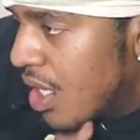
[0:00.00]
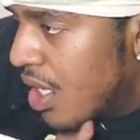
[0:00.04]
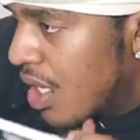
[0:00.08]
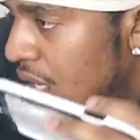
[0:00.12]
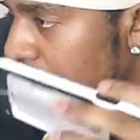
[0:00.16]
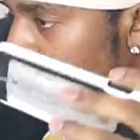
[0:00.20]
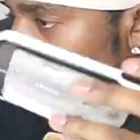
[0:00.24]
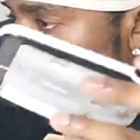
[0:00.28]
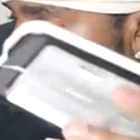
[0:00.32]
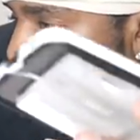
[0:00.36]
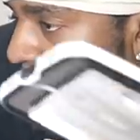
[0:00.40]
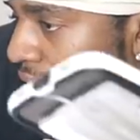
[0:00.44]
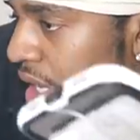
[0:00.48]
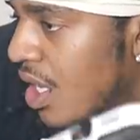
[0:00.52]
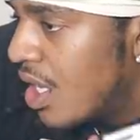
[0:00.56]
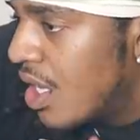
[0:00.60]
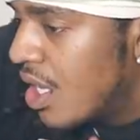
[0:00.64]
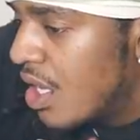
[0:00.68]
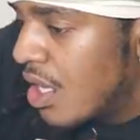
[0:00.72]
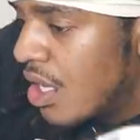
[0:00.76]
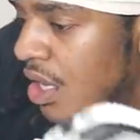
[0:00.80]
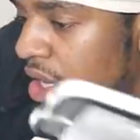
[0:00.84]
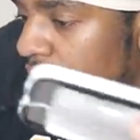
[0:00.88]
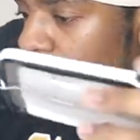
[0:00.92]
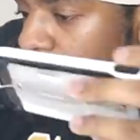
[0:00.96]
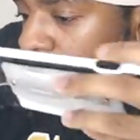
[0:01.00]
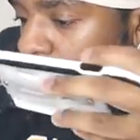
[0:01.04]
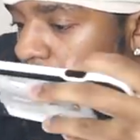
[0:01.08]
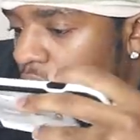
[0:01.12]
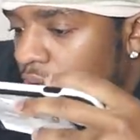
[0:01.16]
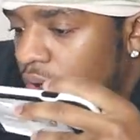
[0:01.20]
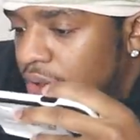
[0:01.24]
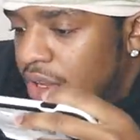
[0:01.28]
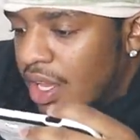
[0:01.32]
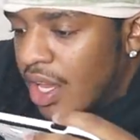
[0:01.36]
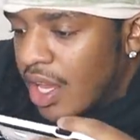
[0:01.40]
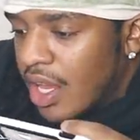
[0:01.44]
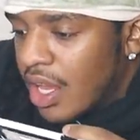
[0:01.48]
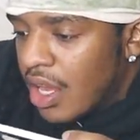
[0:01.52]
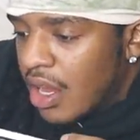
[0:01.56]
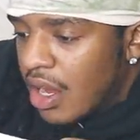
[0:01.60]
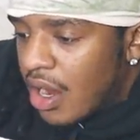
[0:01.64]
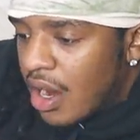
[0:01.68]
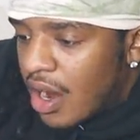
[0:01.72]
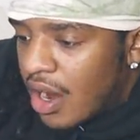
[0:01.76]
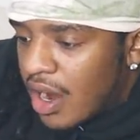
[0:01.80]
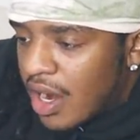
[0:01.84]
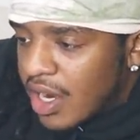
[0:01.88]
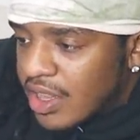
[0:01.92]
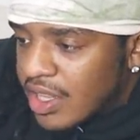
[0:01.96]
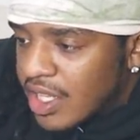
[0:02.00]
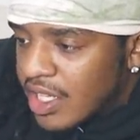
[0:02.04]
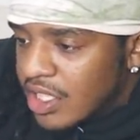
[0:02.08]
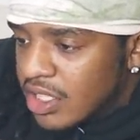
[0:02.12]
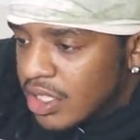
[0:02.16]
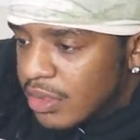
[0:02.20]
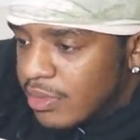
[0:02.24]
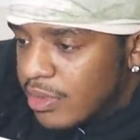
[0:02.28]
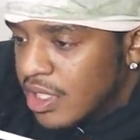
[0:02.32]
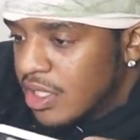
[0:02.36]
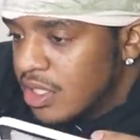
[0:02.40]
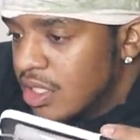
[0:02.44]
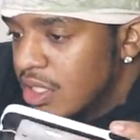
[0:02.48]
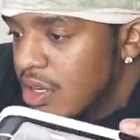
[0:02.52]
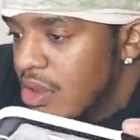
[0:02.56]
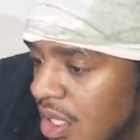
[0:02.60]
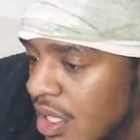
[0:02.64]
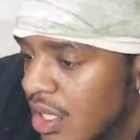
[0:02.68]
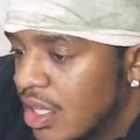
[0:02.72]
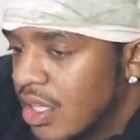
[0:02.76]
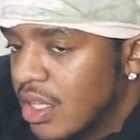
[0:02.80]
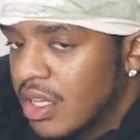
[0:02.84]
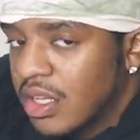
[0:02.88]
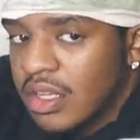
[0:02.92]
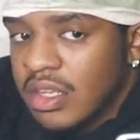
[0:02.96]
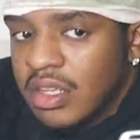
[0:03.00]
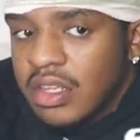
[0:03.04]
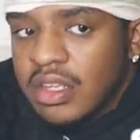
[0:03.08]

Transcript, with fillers: Eighty dollars. Okay. All right. Thanks so much. You're welcome.